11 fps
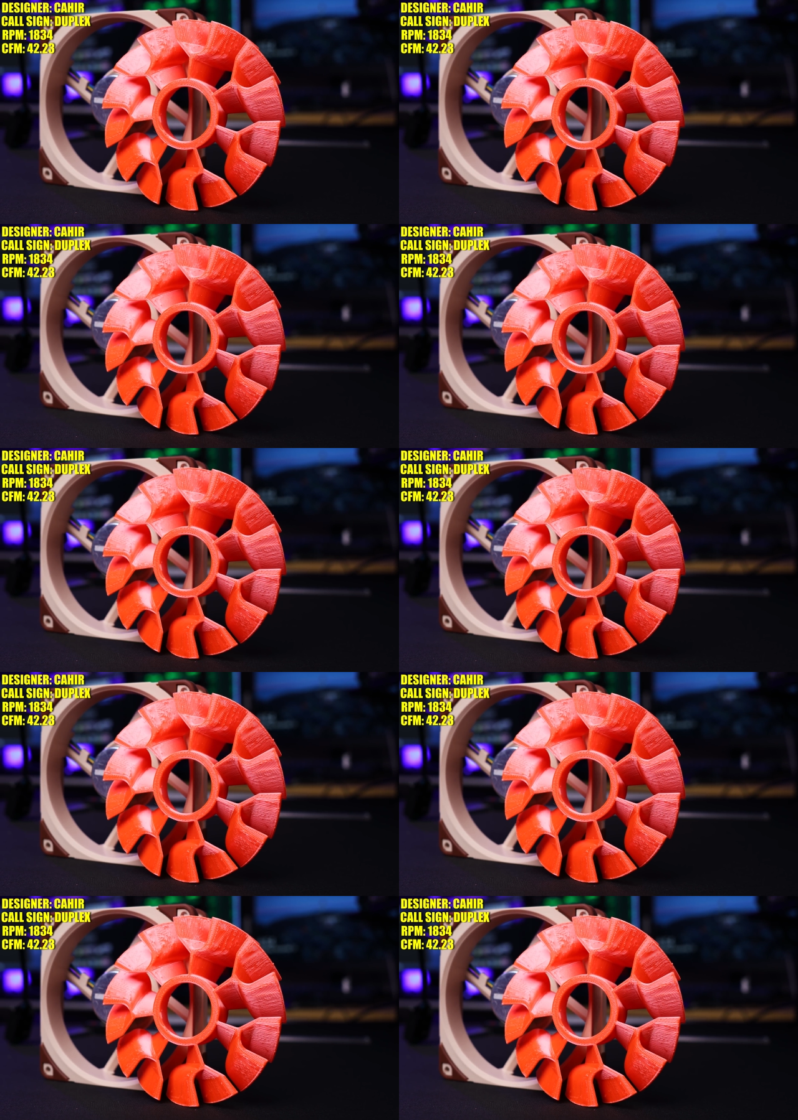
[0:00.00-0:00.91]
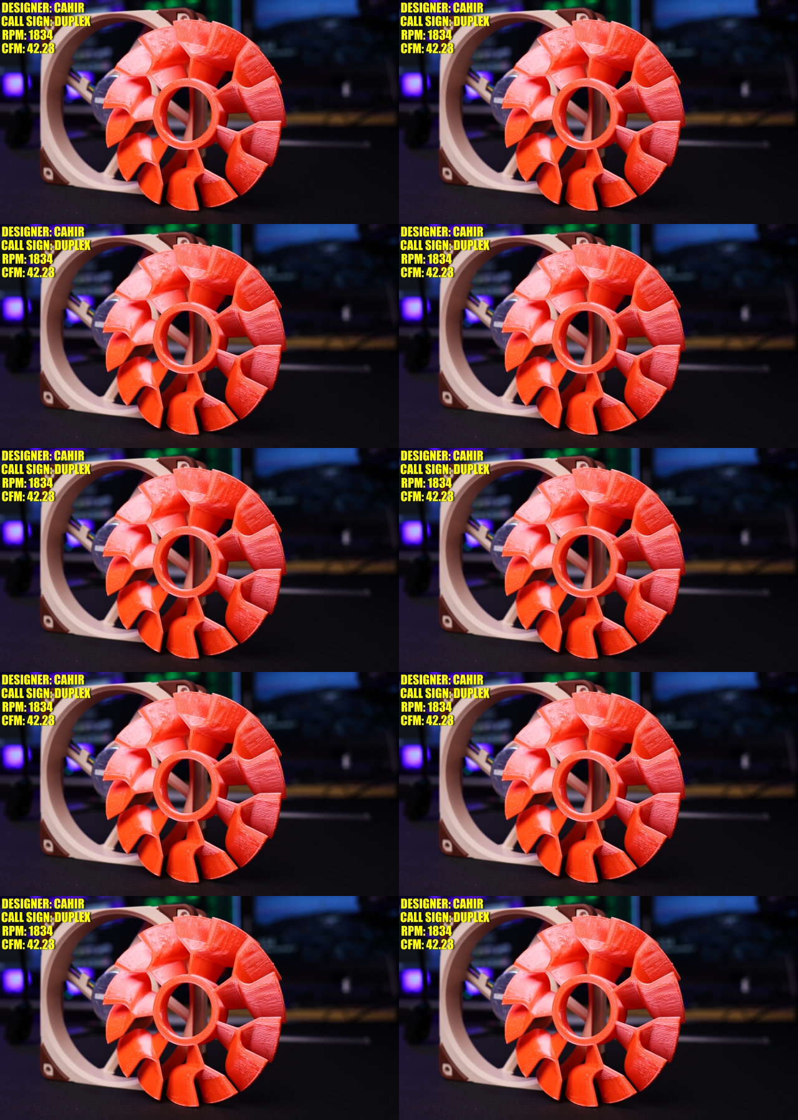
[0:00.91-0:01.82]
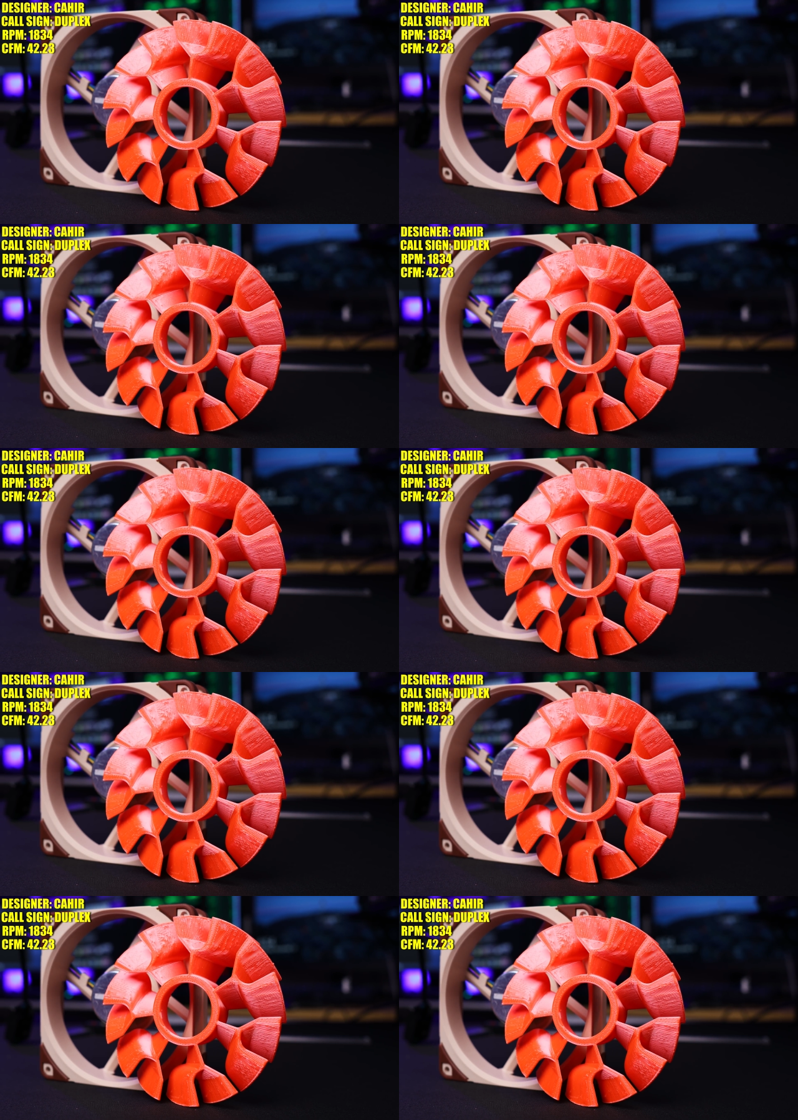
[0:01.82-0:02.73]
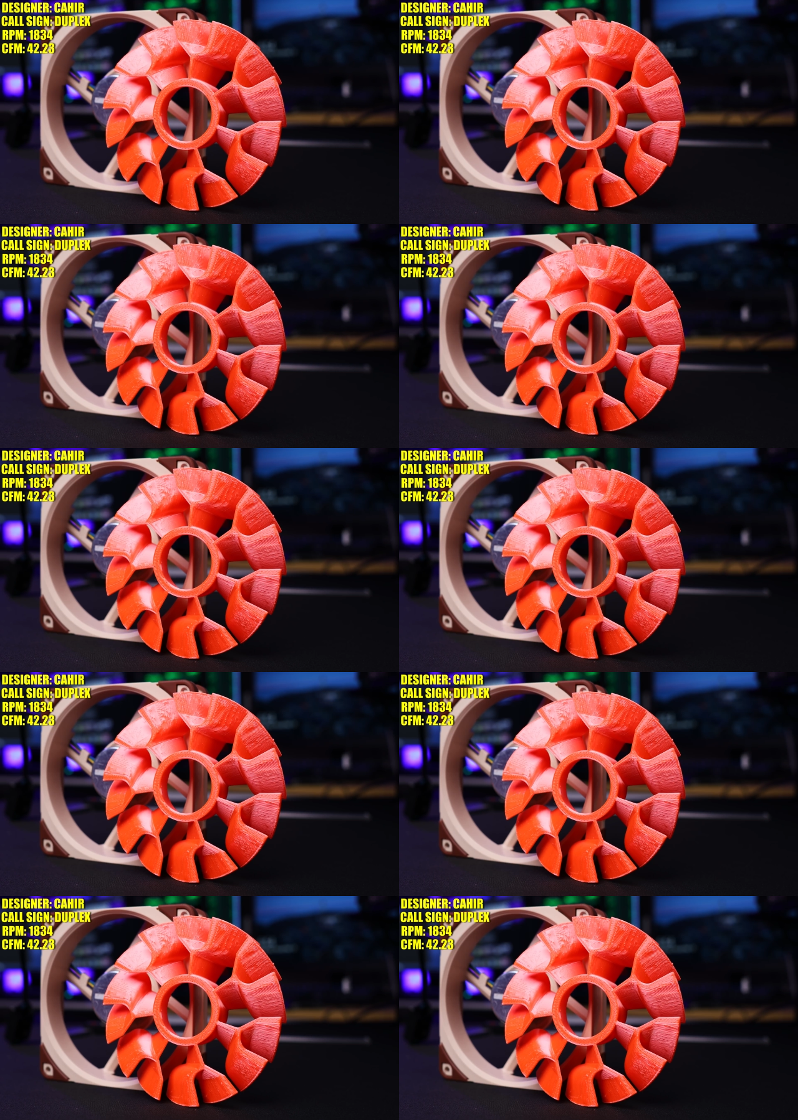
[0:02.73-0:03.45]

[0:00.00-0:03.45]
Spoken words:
(no speaker visible)